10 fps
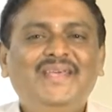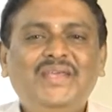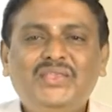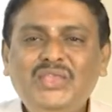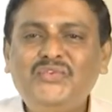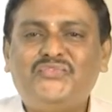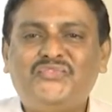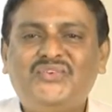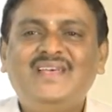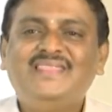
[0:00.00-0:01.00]

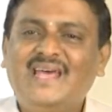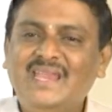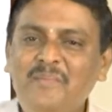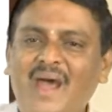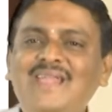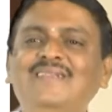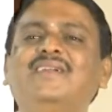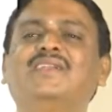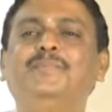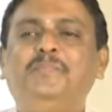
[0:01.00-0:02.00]
If the
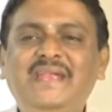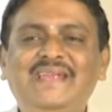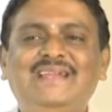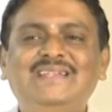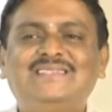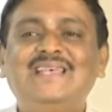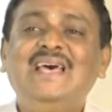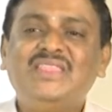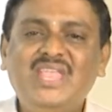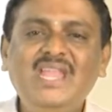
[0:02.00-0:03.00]
remainder repeats,
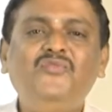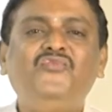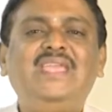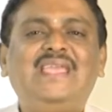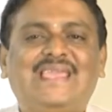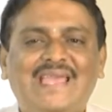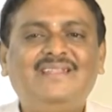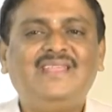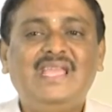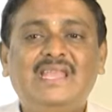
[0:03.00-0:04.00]
then we
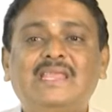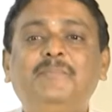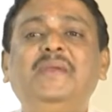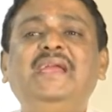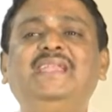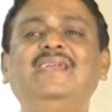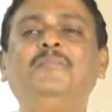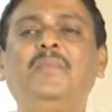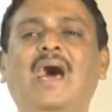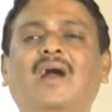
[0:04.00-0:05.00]
get a
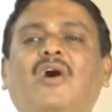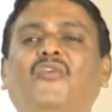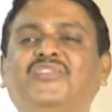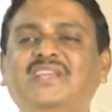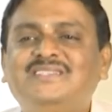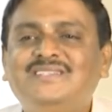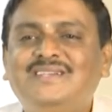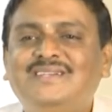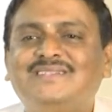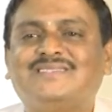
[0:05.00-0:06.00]
repeating block of
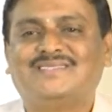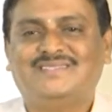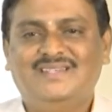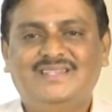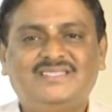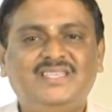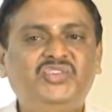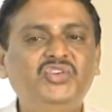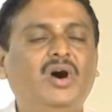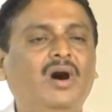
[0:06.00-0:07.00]
digits. See
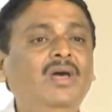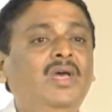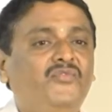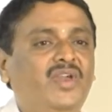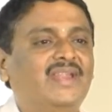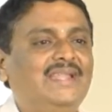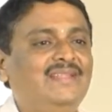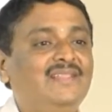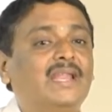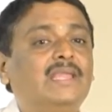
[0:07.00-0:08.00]
here, we are
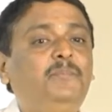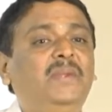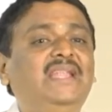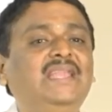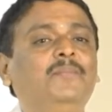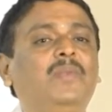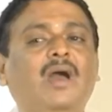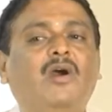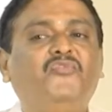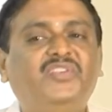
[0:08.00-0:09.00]
getting the repeating
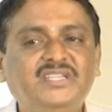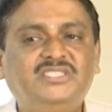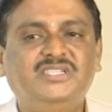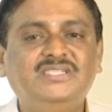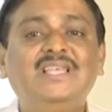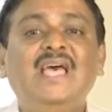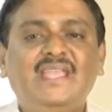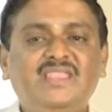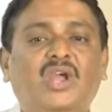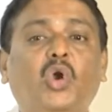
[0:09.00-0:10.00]
block of digits
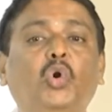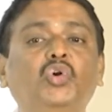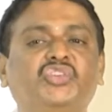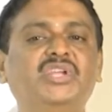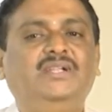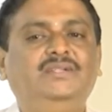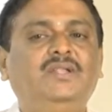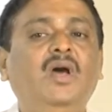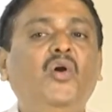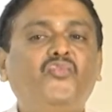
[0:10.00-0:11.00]
in the
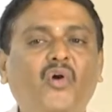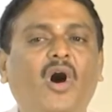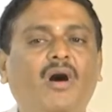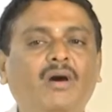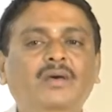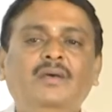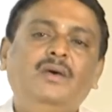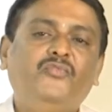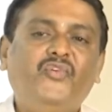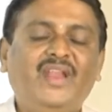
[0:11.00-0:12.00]
quotient
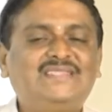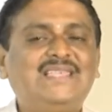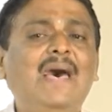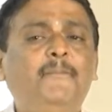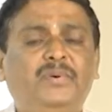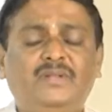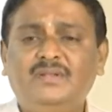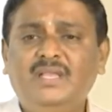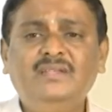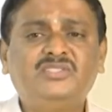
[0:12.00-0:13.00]
for example,
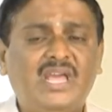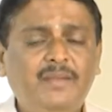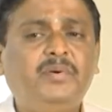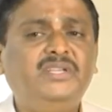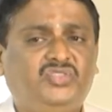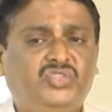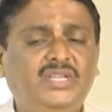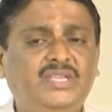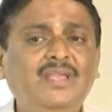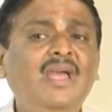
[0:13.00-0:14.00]
in 10 by
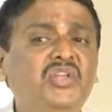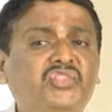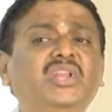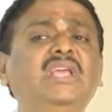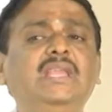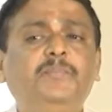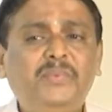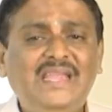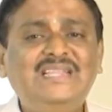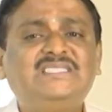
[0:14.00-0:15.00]
3, 3
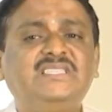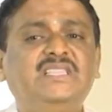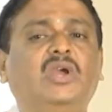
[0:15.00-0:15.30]
repeats in the